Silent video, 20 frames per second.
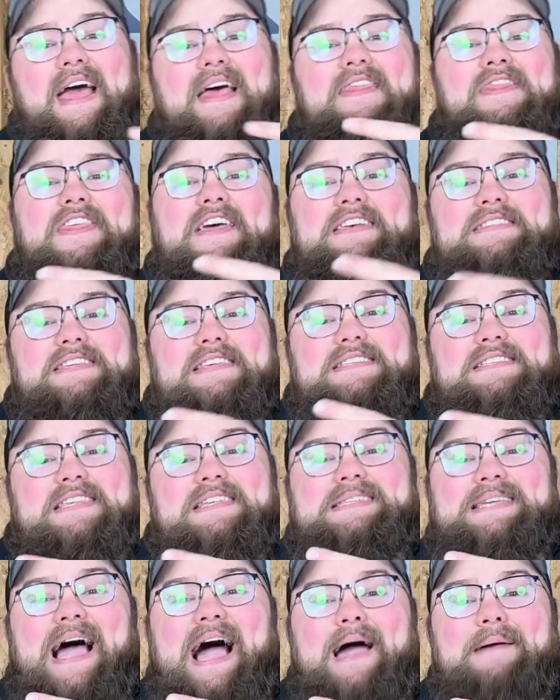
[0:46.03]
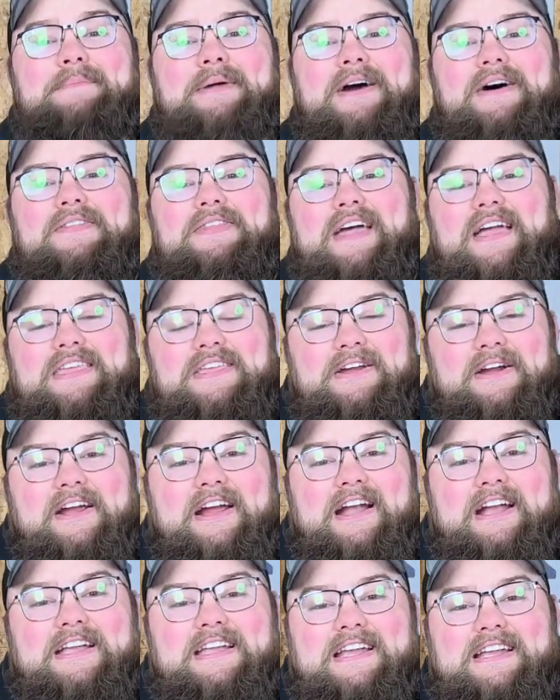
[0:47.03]
This is the time code that you're
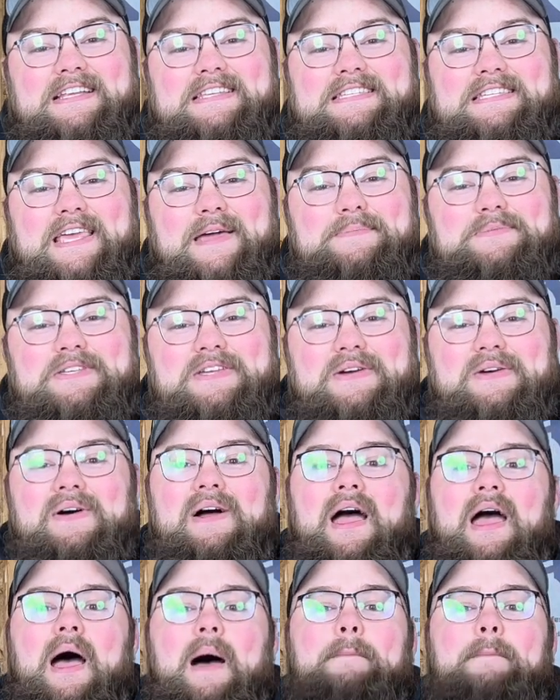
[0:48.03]
going to need to skip to.